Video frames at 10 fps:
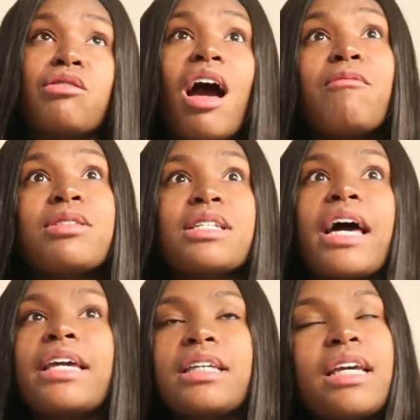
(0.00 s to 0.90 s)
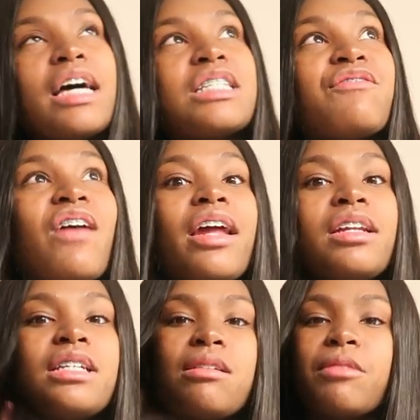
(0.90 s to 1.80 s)
So I was like, yes,
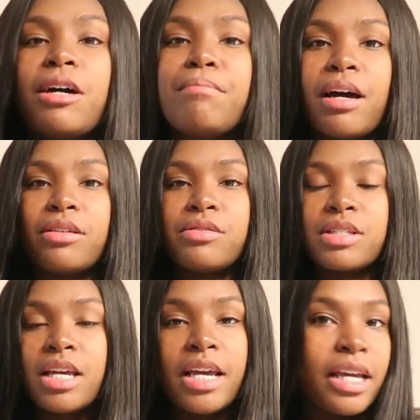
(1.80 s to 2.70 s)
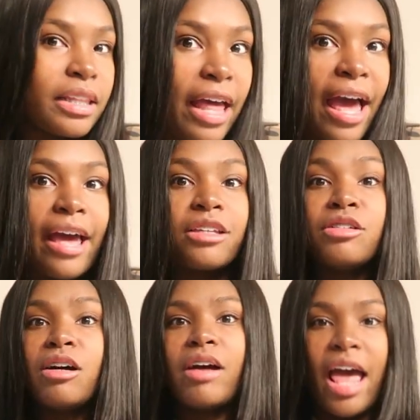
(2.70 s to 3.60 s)
finally some good bundles that, you
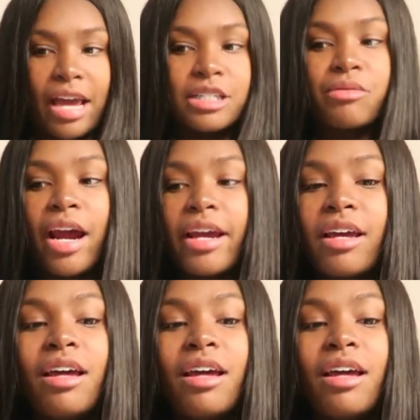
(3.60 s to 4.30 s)
know, acts right.